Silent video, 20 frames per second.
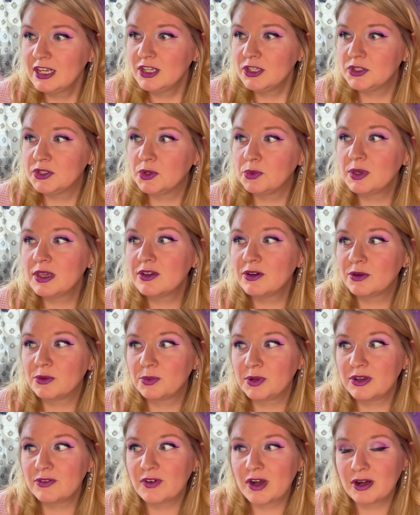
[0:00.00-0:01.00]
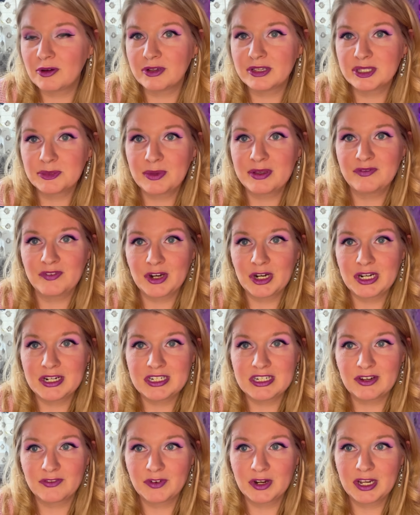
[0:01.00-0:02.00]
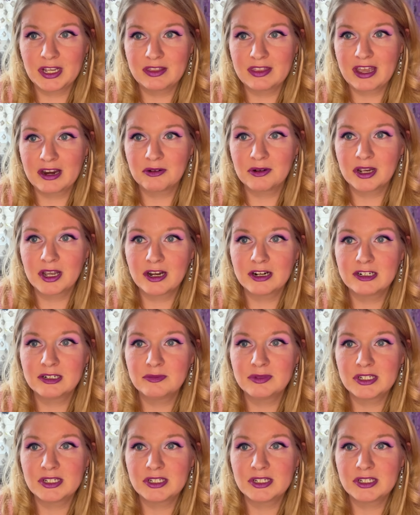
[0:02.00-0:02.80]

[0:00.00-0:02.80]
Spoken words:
So we've always been very different in that regard,